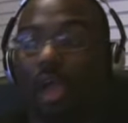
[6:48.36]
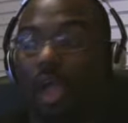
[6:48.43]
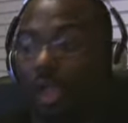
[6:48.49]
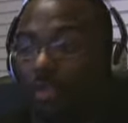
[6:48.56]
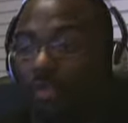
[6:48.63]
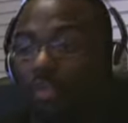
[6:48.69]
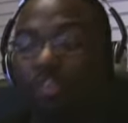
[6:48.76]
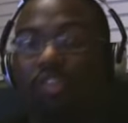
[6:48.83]

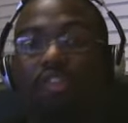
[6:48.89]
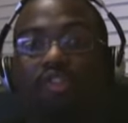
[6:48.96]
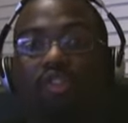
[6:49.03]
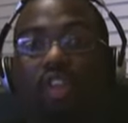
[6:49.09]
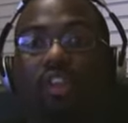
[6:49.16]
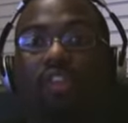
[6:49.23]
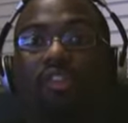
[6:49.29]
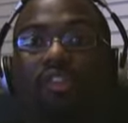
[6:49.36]
I would
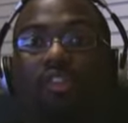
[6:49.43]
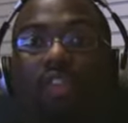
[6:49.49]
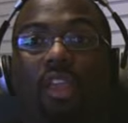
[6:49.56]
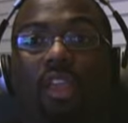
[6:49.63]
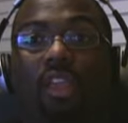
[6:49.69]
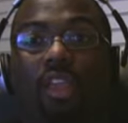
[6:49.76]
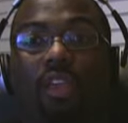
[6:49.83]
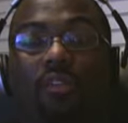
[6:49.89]
suggest
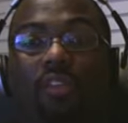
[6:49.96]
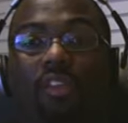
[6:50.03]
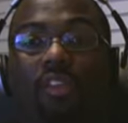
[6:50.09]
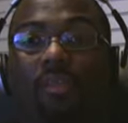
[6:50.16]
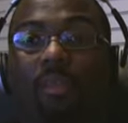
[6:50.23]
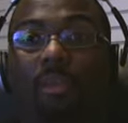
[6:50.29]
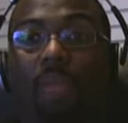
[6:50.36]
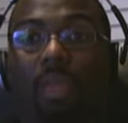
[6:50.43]
taking
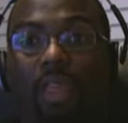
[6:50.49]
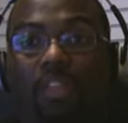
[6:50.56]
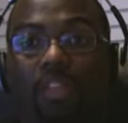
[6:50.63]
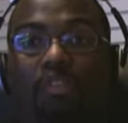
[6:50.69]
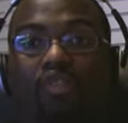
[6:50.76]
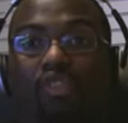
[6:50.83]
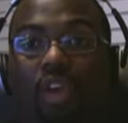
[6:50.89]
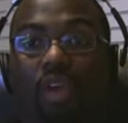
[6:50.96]
Vince
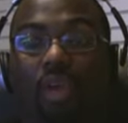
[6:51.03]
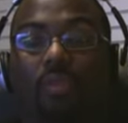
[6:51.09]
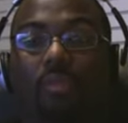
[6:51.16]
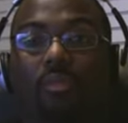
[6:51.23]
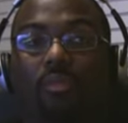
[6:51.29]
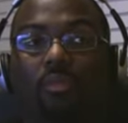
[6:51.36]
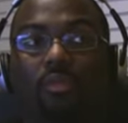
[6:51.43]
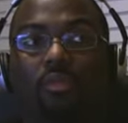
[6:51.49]
McMahon's job.
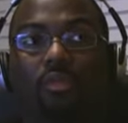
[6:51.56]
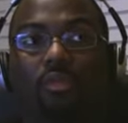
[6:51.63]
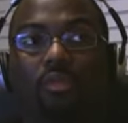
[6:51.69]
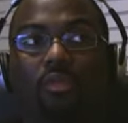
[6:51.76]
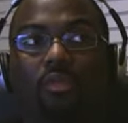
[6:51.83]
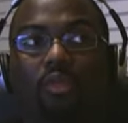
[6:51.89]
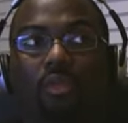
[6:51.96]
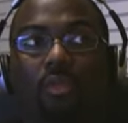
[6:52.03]

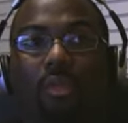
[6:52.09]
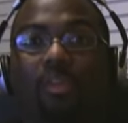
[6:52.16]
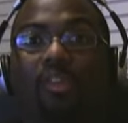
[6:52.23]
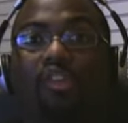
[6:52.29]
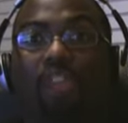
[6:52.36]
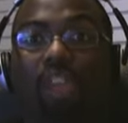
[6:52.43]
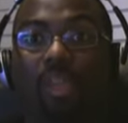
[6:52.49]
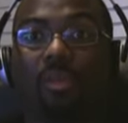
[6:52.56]
Or maybe
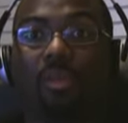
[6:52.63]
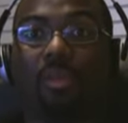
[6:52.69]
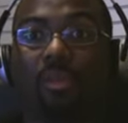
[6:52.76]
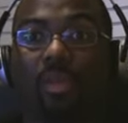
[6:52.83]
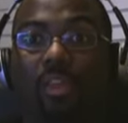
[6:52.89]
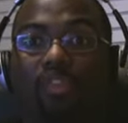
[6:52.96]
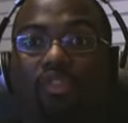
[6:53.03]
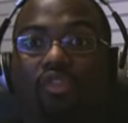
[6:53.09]
Shane
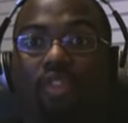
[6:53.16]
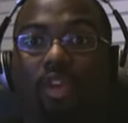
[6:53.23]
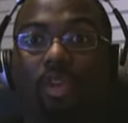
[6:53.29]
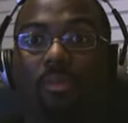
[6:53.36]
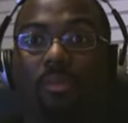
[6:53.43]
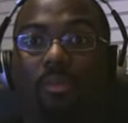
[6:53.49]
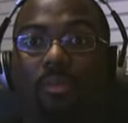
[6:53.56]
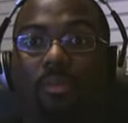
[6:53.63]
McMahon's
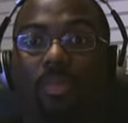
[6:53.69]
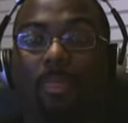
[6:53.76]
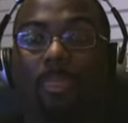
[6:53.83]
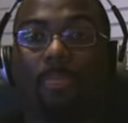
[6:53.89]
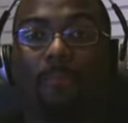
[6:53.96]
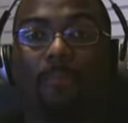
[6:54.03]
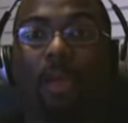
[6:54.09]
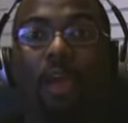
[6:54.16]
job.
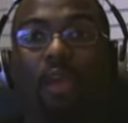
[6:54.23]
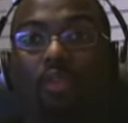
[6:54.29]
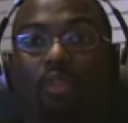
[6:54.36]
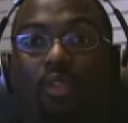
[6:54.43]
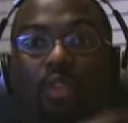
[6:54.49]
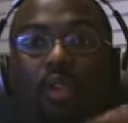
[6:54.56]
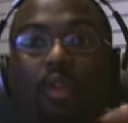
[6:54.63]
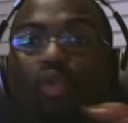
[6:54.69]
I don't
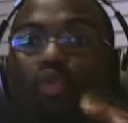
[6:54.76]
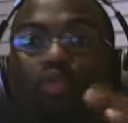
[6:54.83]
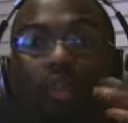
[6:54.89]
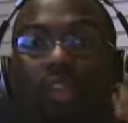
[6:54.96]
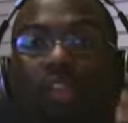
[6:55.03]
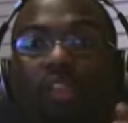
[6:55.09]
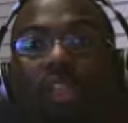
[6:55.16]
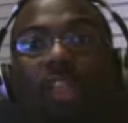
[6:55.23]
really know who
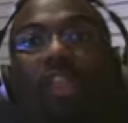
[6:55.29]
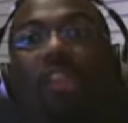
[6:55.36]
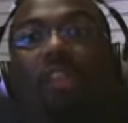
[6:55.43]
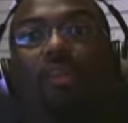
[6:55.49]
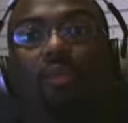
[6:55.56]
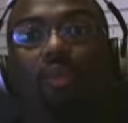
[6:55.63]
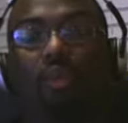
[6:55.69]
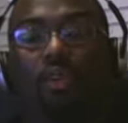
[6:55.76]
runs that
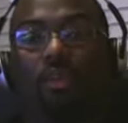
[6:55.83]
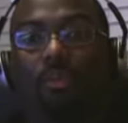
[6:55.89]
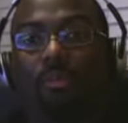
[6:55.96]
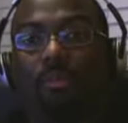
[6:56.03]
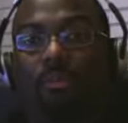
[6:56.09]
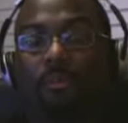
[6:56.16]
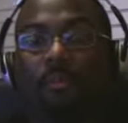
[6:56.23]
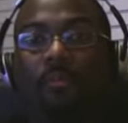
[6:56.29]
anymore.
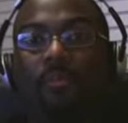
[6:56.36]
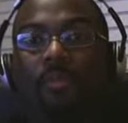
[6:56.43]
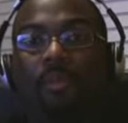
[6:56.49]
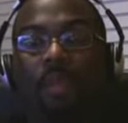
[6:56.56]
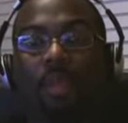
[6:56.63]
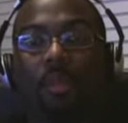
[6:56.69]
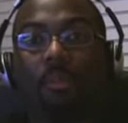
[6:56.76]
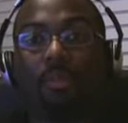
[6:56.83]

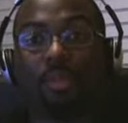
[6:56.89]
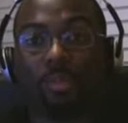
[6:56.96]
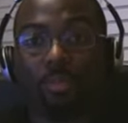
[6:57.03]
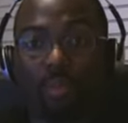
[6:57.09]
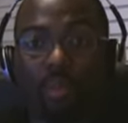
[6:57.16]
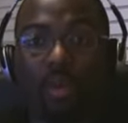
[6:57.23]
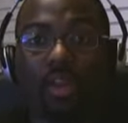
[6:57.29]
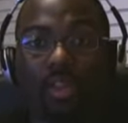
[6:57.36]
But the
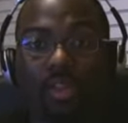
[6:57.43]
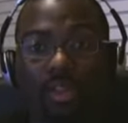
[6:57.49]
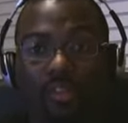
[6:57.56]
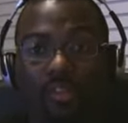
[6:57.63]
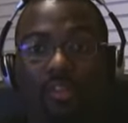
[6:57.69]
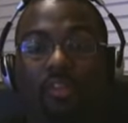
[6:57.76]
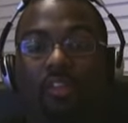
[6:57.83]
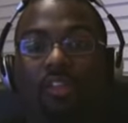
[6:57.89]
point
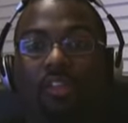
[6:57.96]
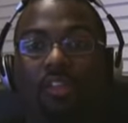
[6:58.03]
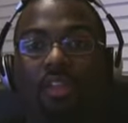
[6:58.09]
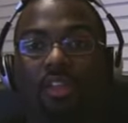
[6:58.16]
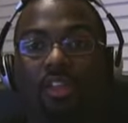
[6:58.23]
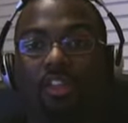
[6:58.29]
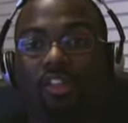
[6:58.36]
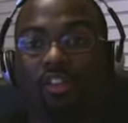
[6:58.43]
is,
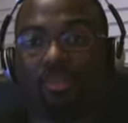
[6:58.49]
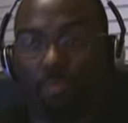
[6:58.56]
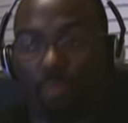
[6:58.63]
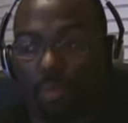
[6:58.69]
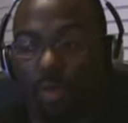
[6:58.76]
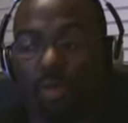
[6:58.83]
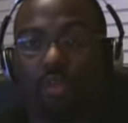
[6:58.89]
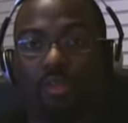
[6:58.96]
it's a
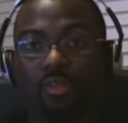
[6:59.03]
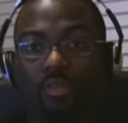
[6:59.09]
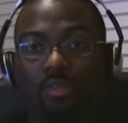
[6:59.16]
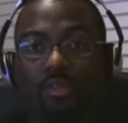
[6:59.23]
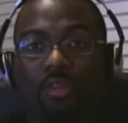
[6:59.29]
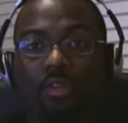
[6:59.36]
sport